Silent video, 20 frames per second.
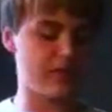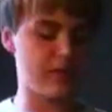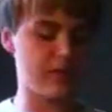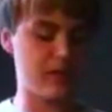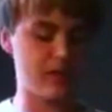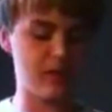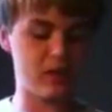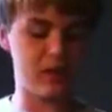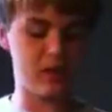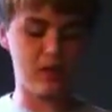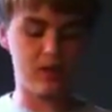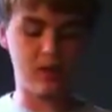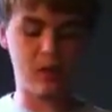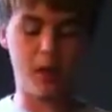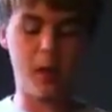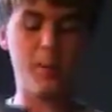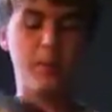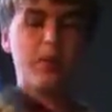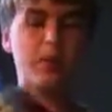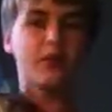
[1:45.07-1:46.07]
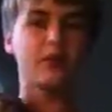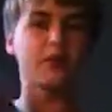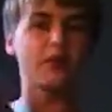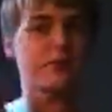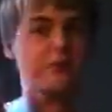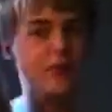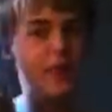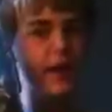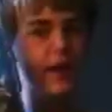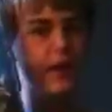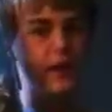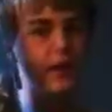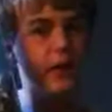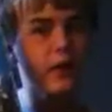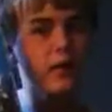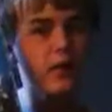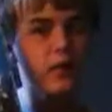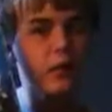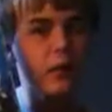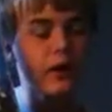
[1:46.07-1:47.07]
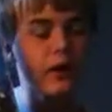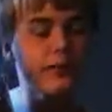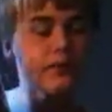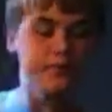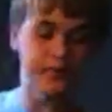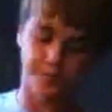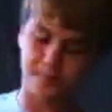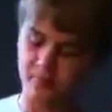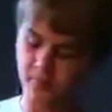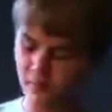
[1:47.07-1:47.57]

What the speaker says: the American flag colorway.